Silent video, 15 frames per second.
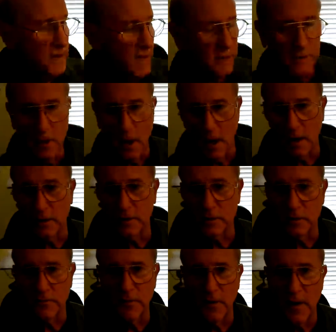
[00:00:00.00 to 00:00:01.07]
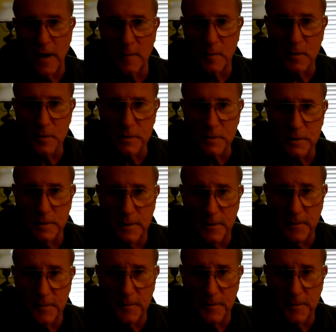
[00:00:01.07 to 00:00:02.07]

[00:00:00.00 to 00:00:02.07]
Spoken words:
it has collagen fibers